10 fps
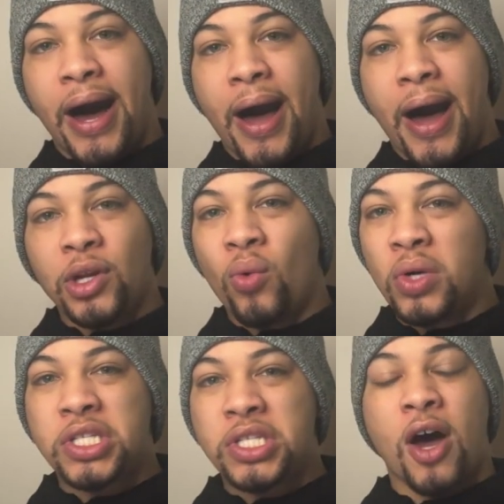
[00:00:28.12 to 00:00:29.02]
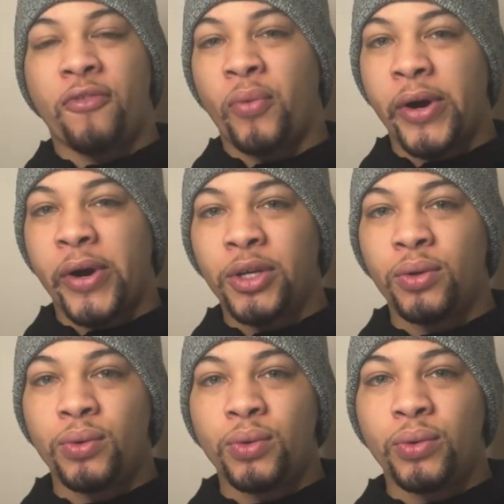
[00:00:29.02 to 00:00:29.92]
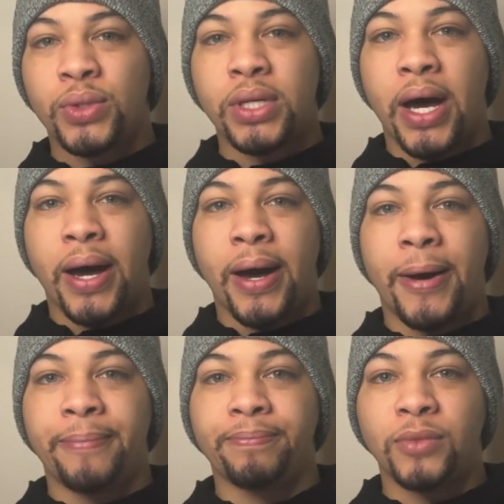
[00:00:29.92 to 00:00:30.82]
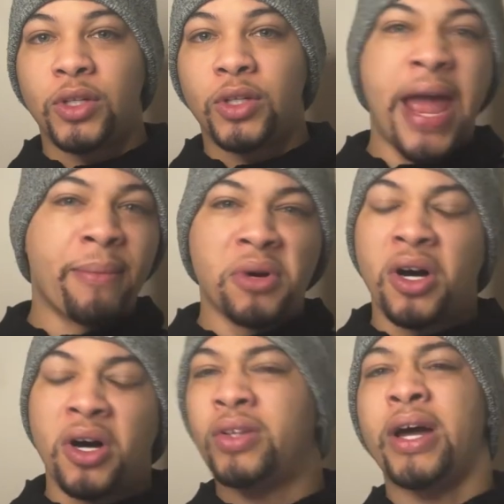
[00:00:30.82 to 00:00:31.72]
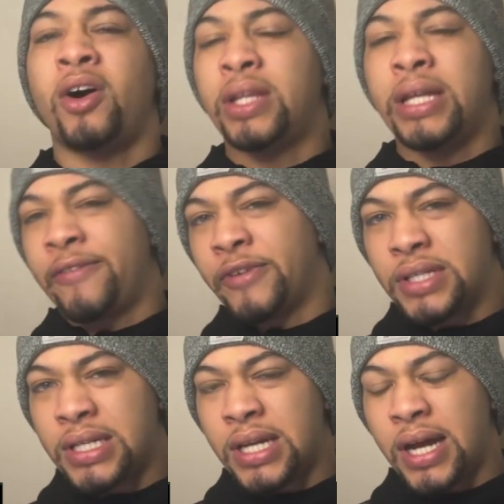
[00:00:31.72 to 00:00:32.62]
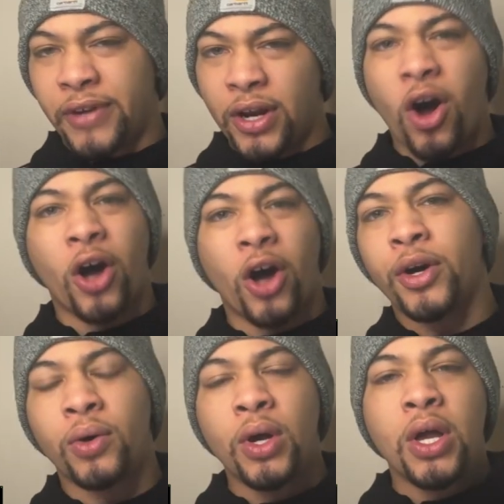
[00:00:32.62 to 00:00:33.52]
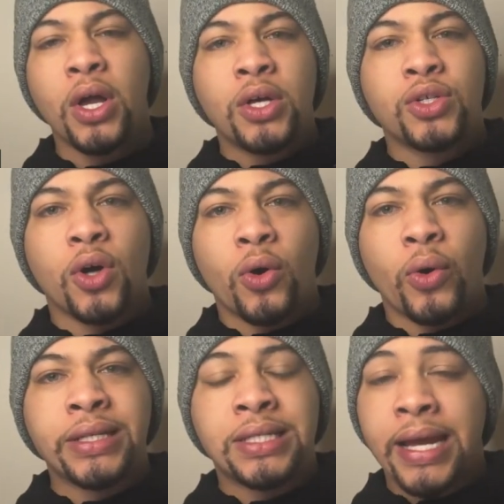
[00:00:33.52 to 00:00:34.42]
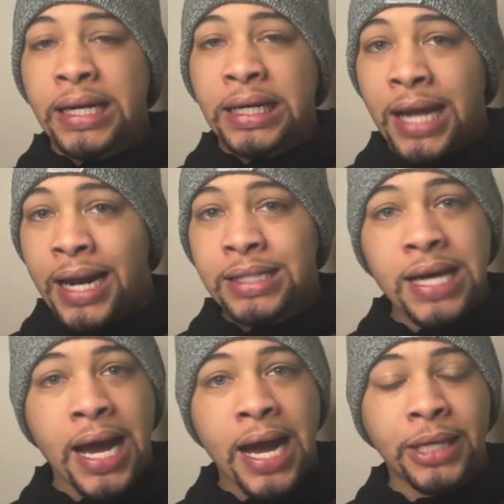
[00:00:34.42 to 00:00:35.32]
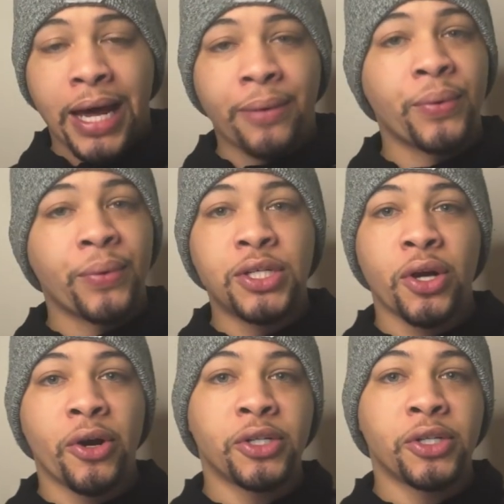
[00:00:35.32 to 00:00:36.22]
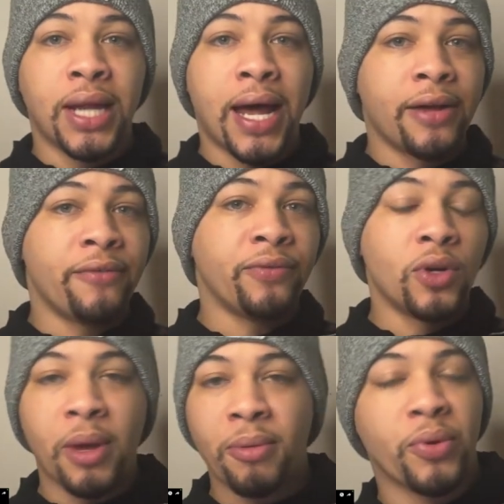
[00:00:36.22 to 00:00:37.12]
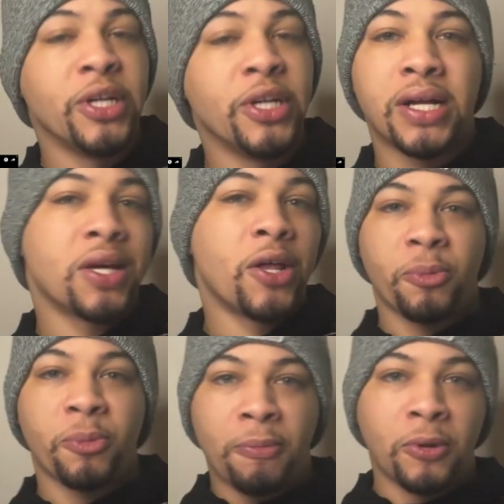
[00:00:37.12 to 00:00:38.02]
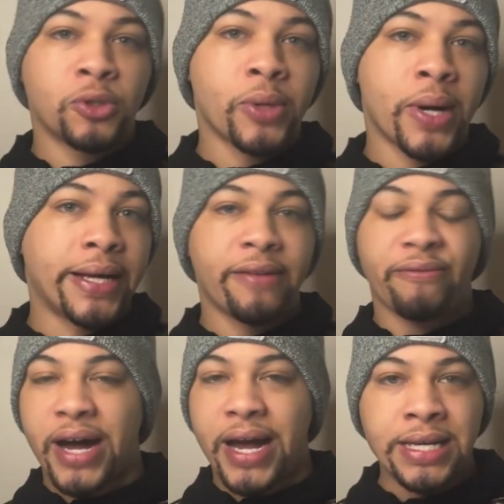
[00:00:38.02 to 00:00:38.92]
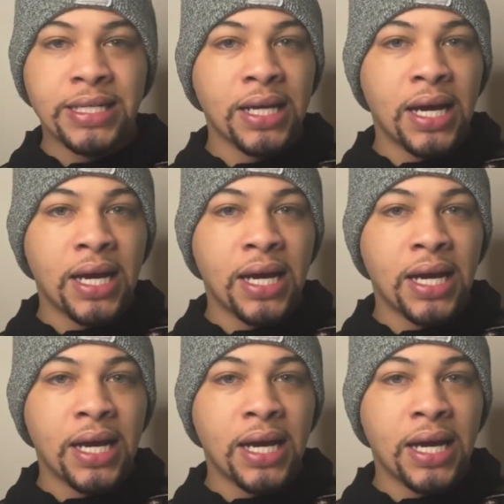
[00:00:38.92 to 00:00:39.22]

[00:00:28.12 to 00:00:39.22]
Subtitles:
you know, what software to use, camera, all the different stuff and audio. So it's taken a lot of time, a lot of research, a lot of, you know, maybe reaching out to other people, trying to get advice.